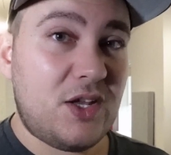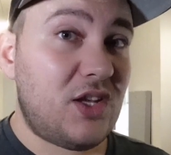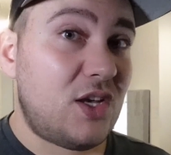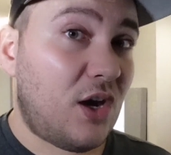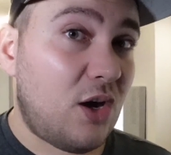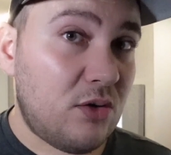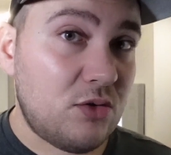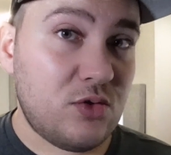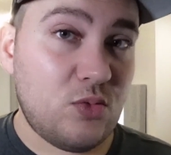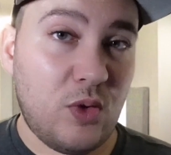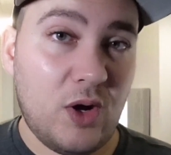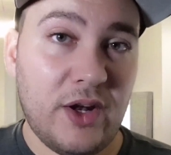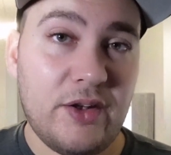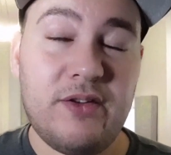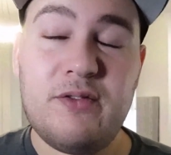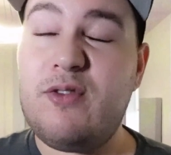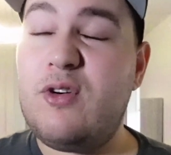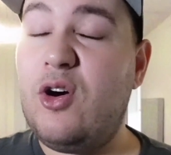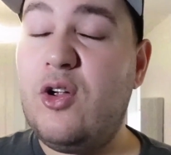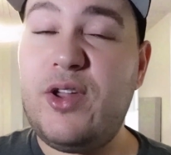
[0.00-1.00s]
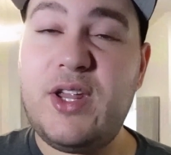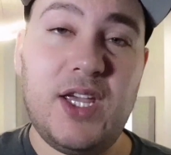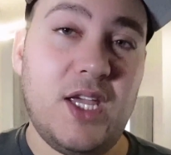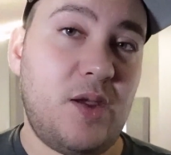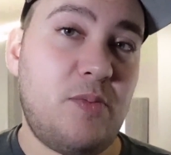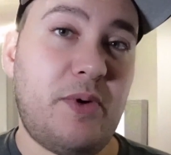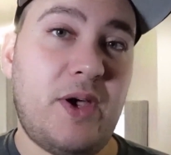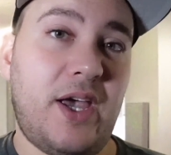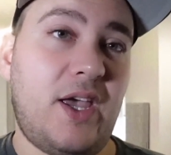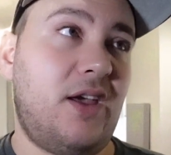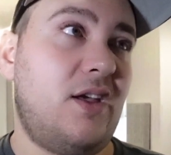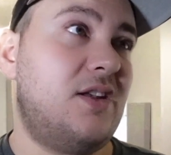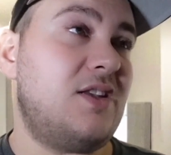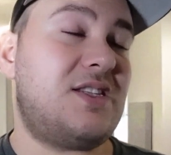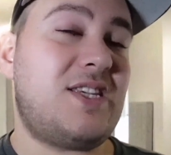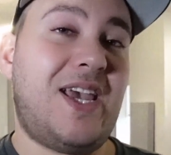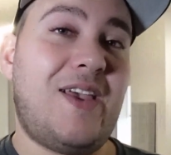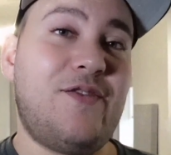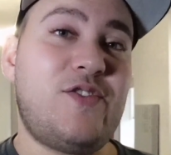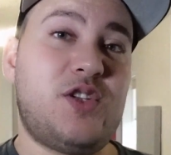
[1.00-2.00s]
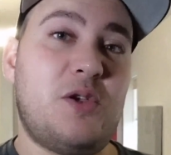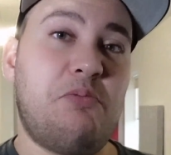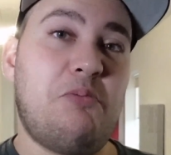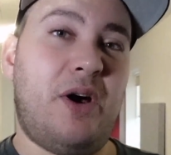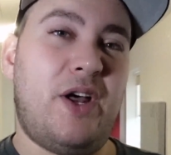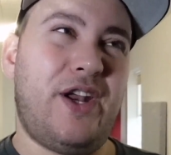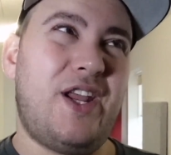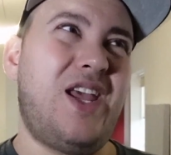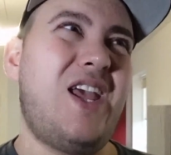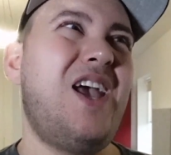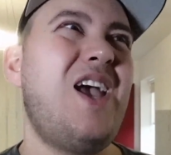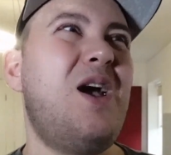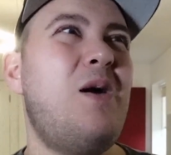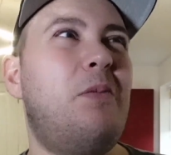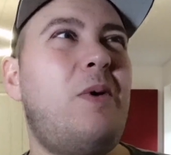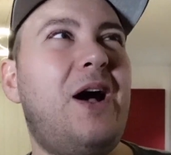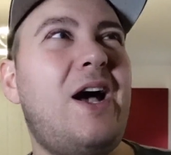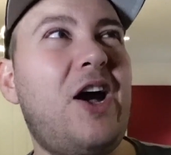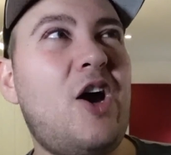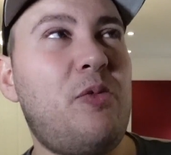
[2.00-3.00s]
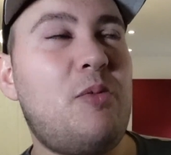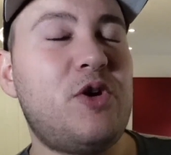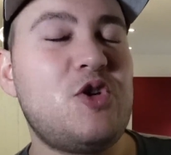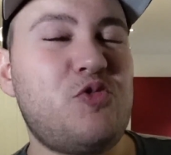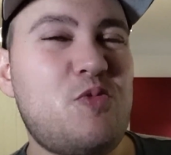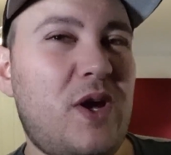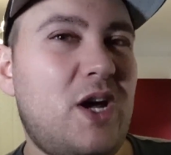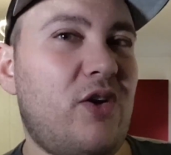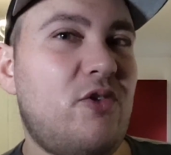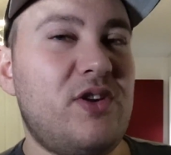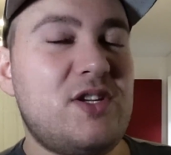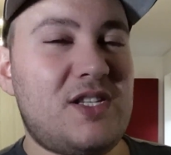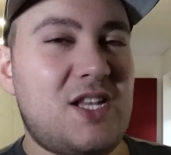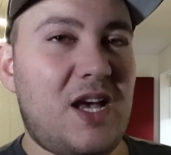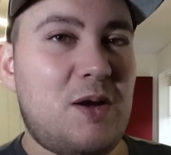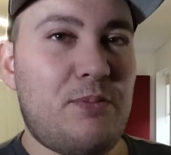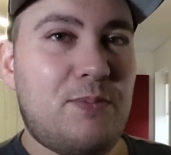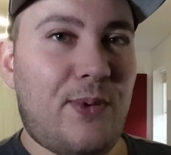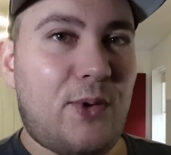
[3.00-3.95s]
the old one on eBay and save some money, but how much better is that